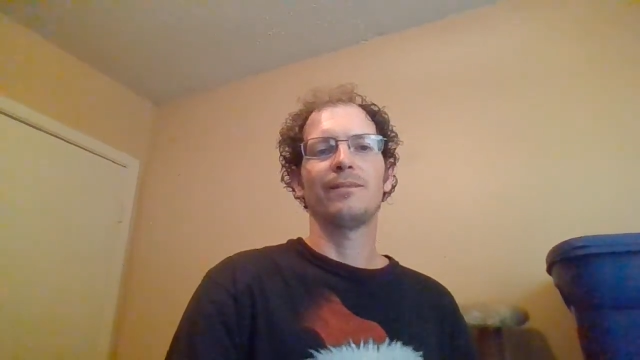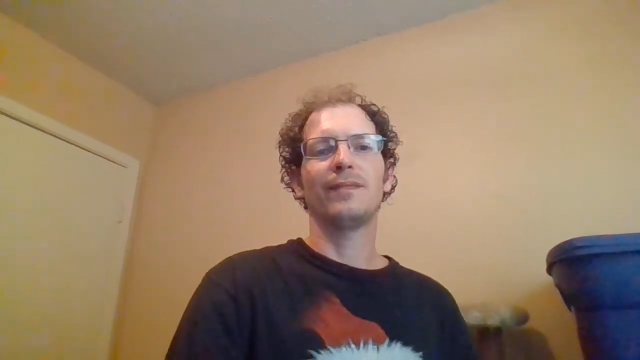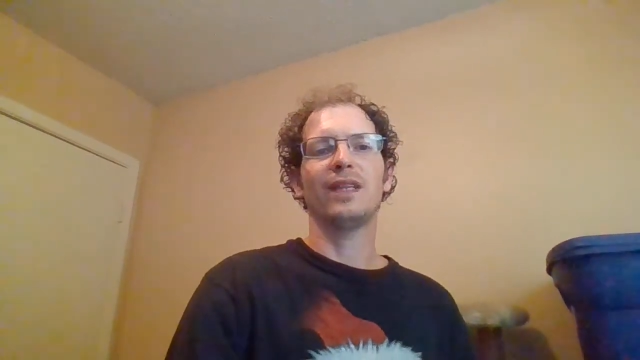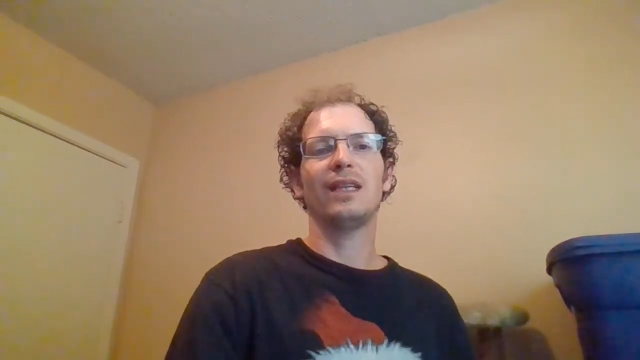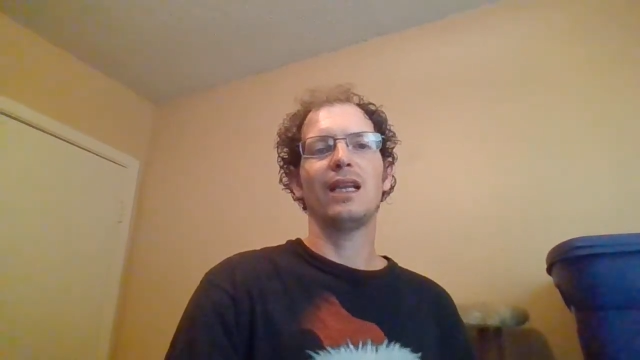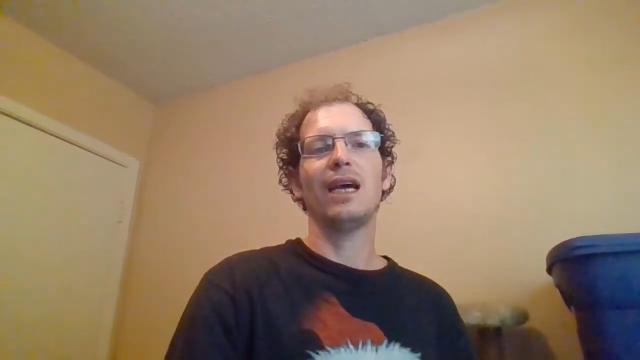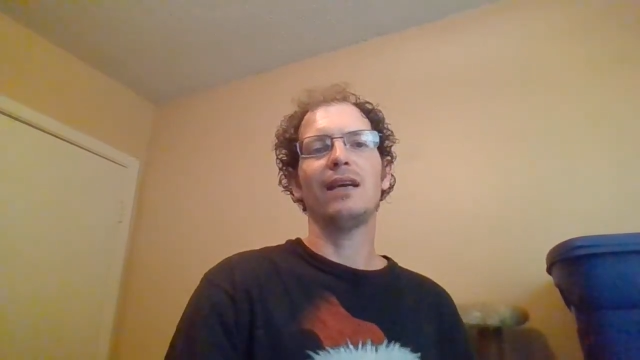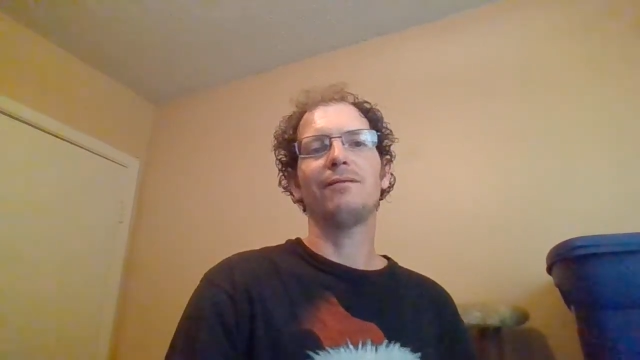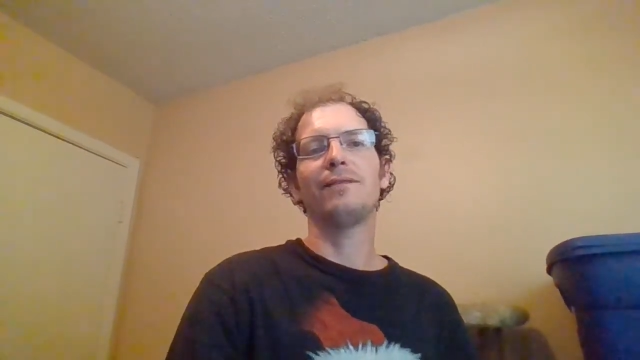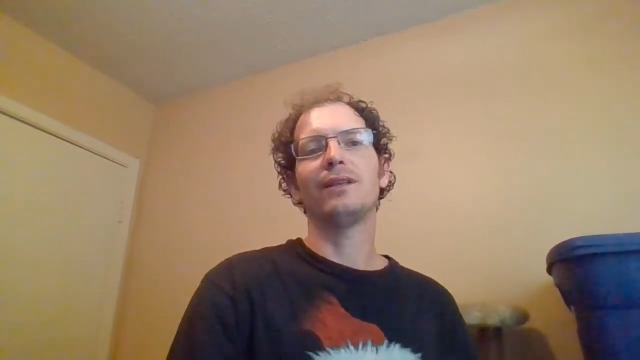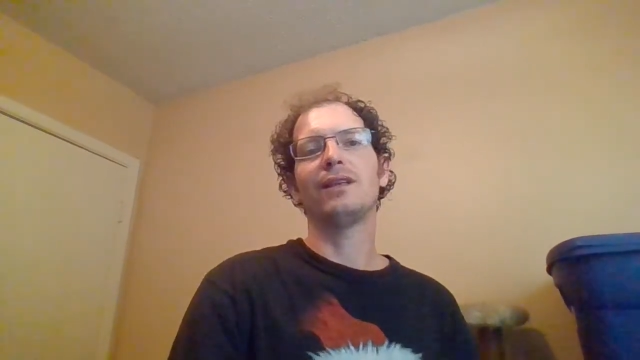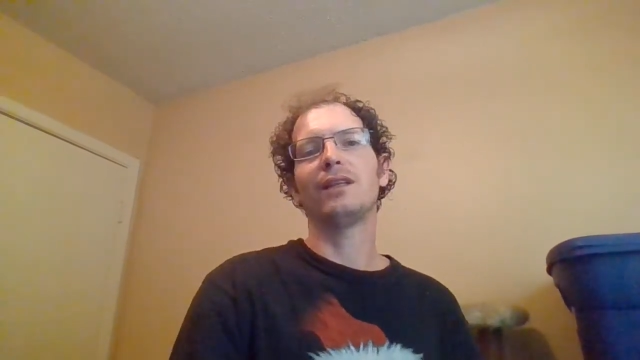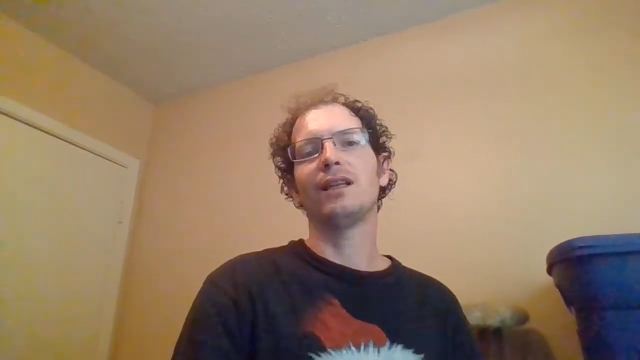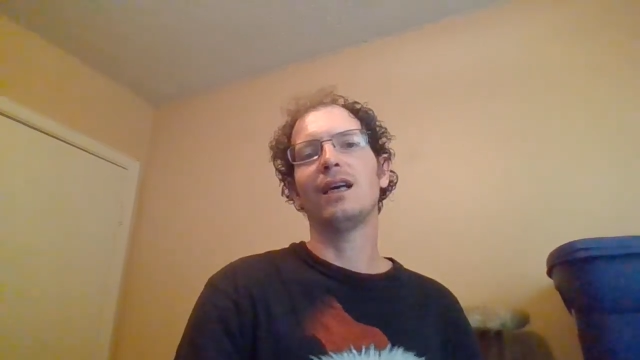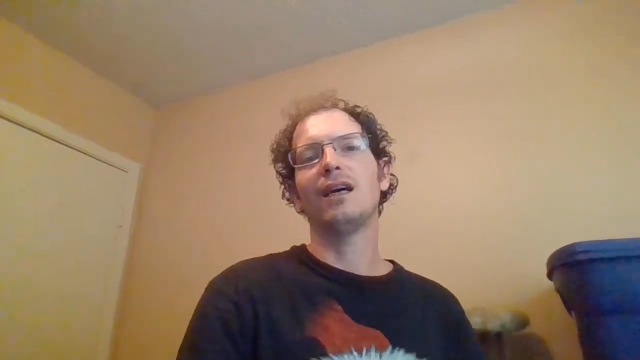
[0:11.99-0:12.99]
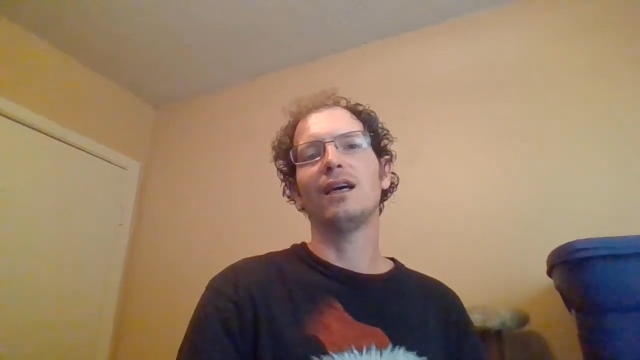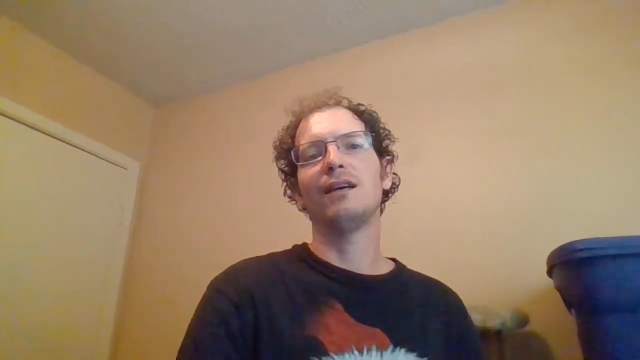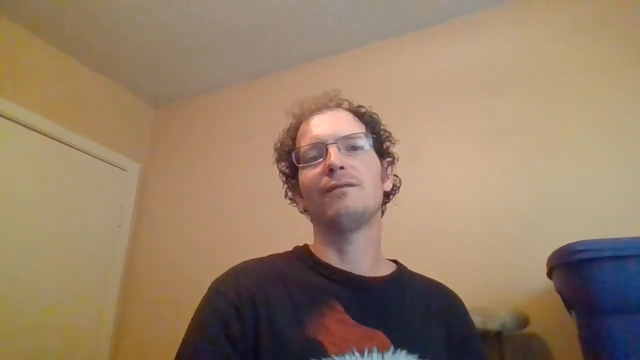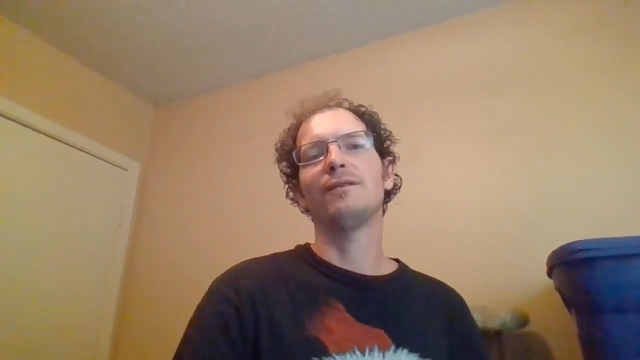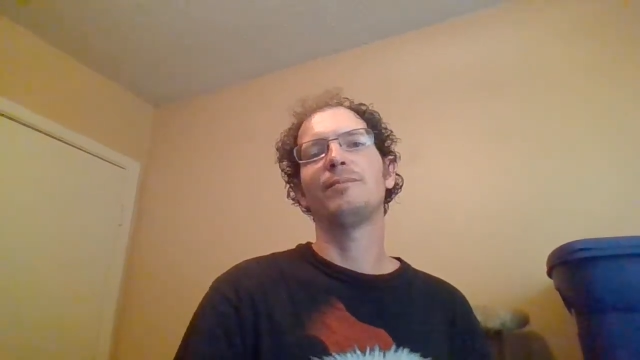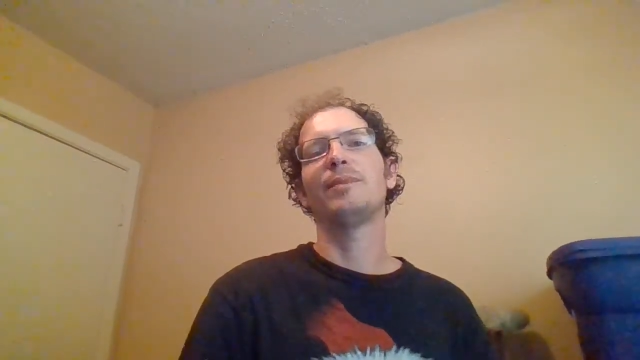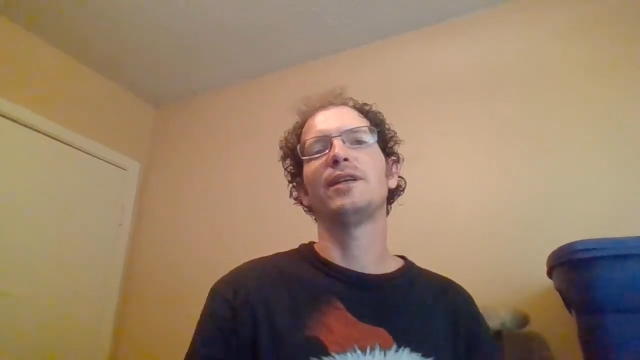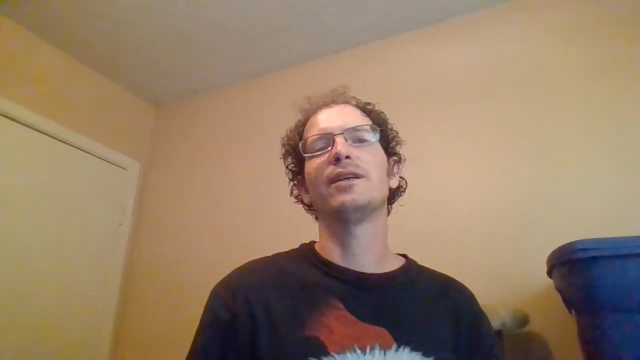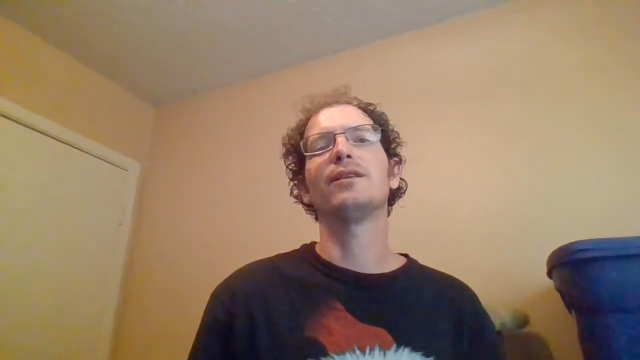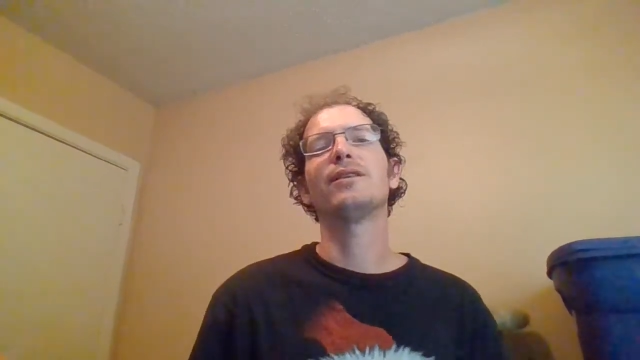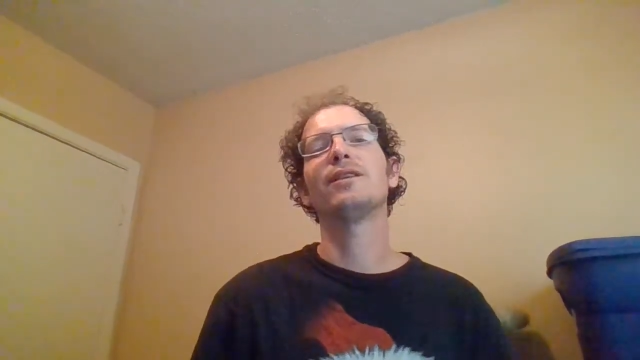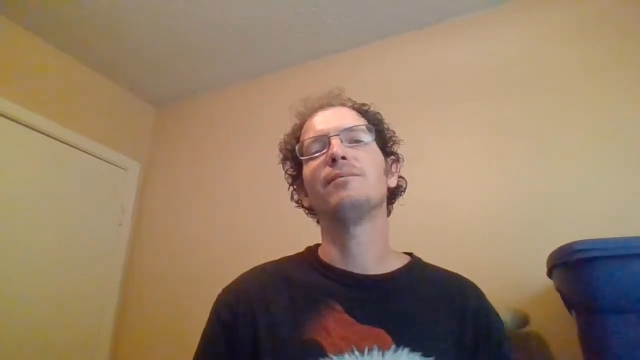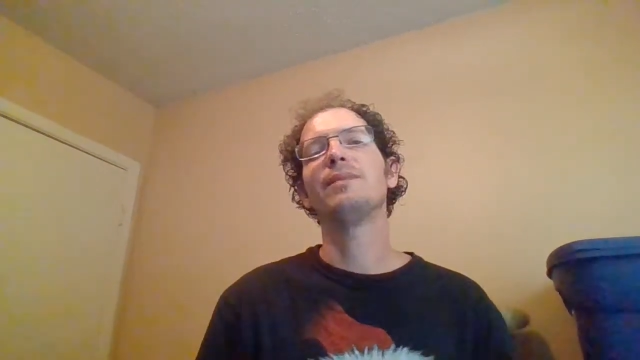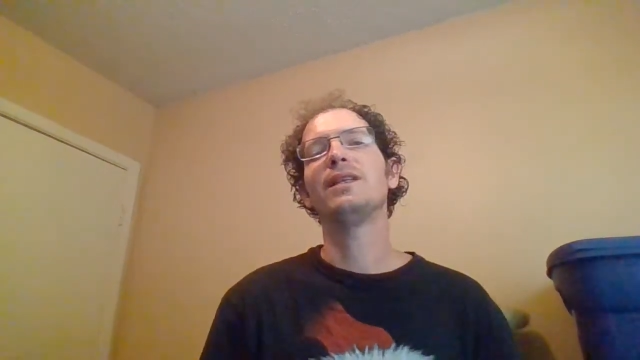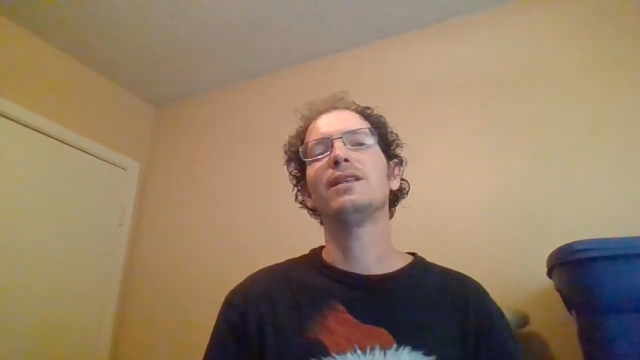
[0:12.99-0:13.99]
Life and love appear
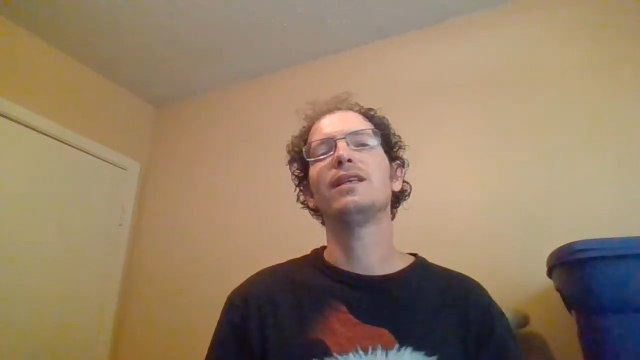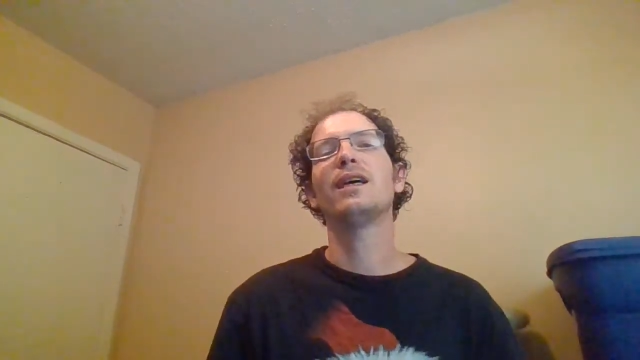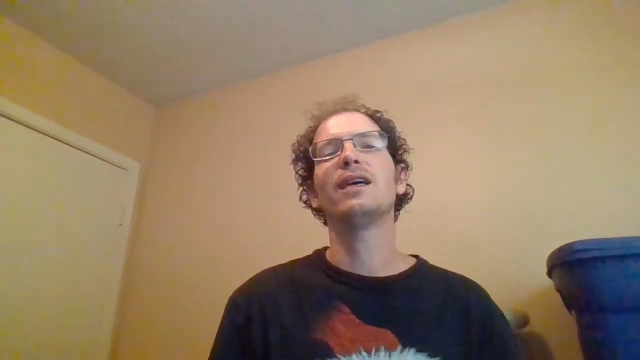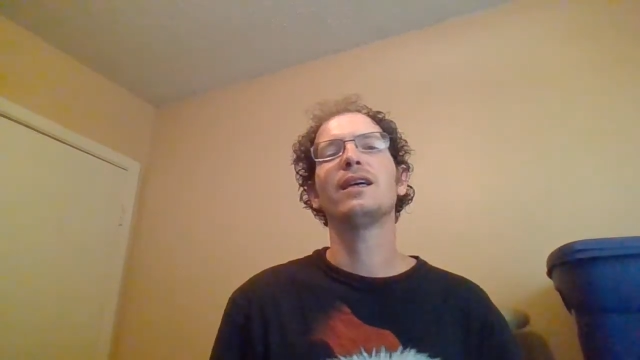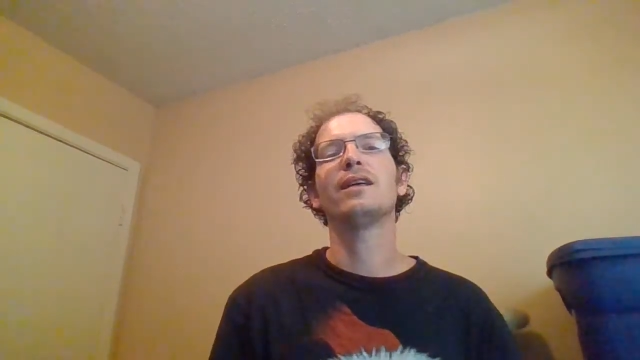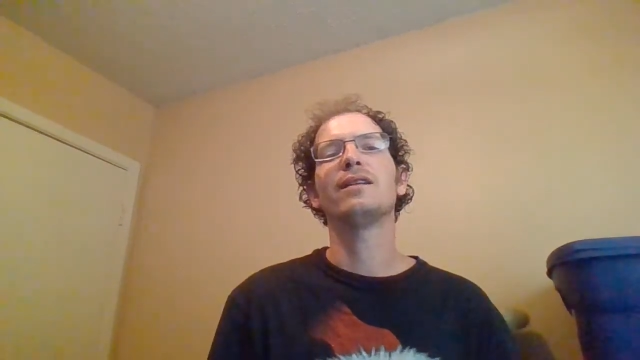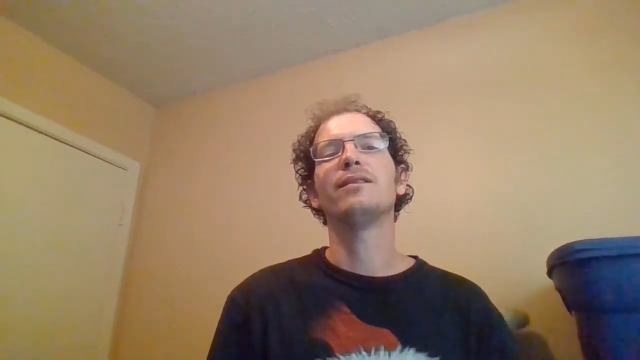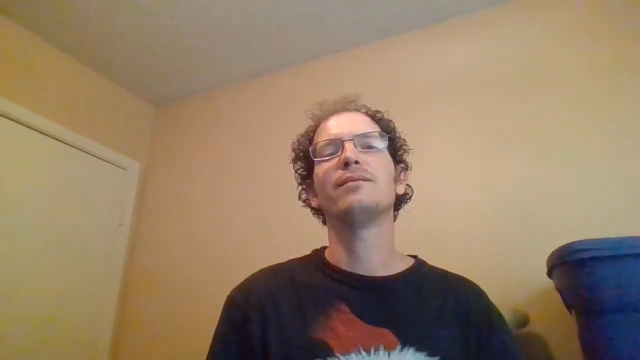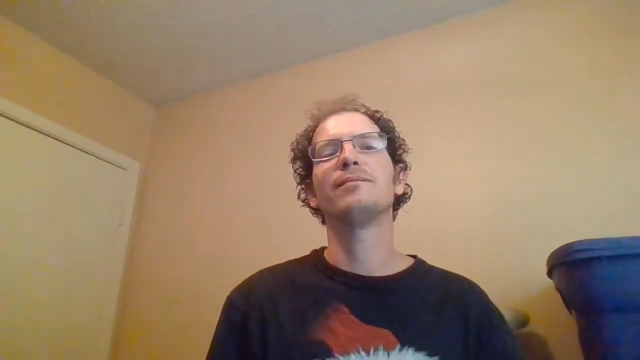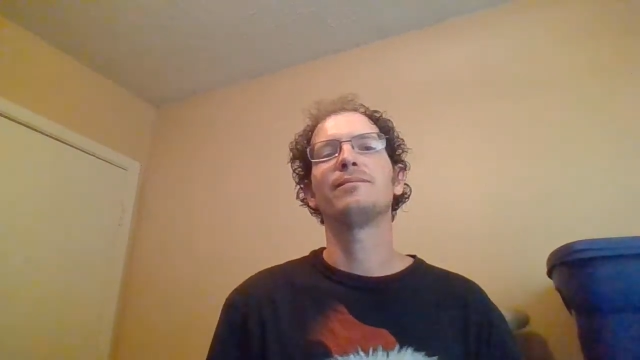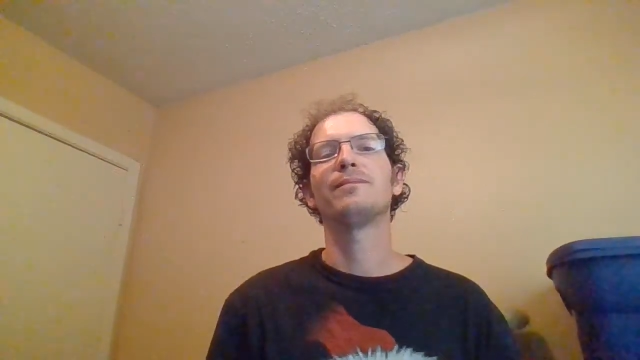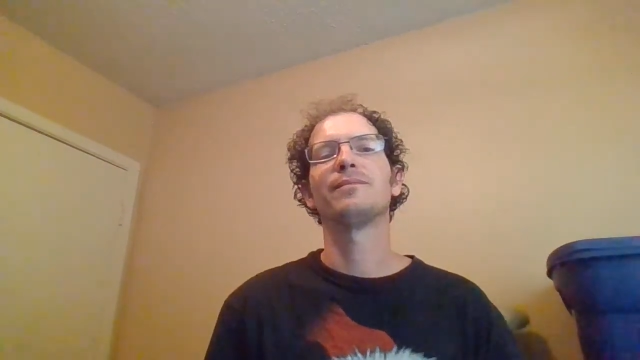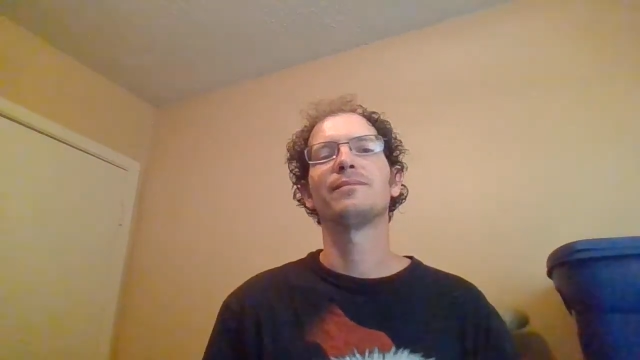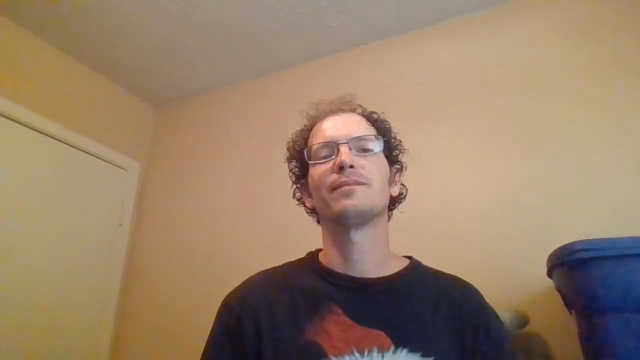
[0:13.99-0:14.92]
to be dead,